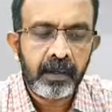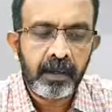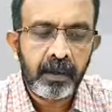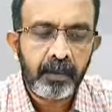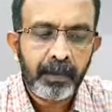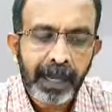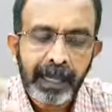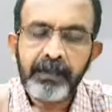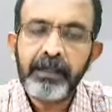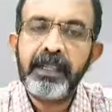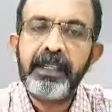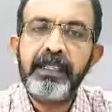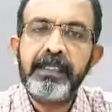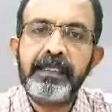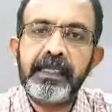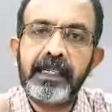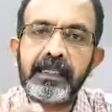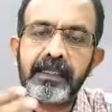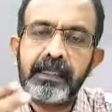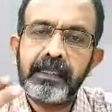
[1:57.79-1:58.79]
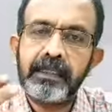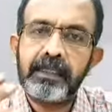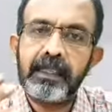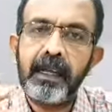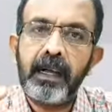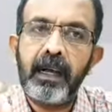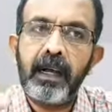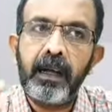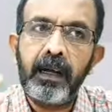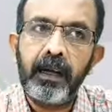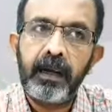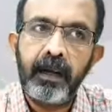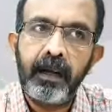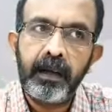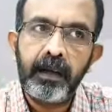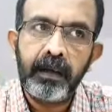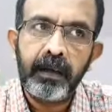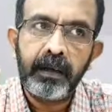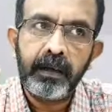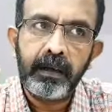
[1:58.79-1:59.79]
Man-made disasters are
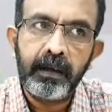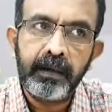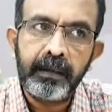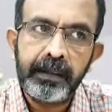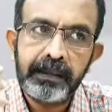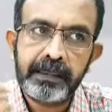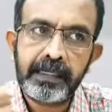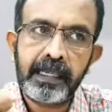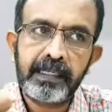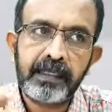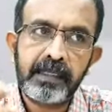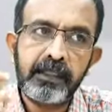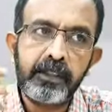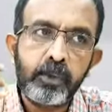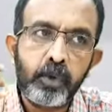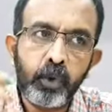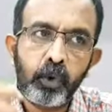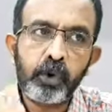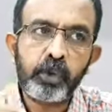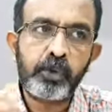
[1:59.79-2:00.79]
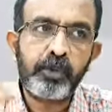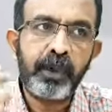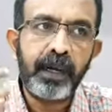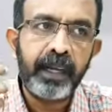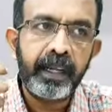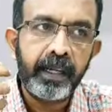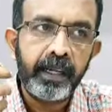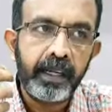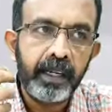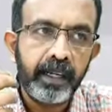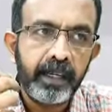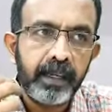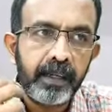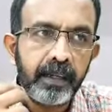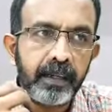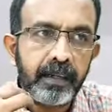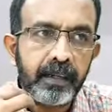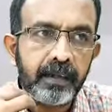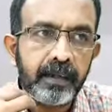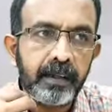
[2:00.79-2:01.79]
disasters caused by
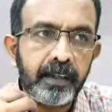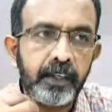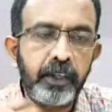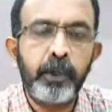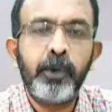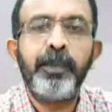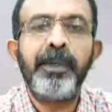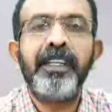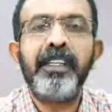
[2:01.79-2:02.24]
human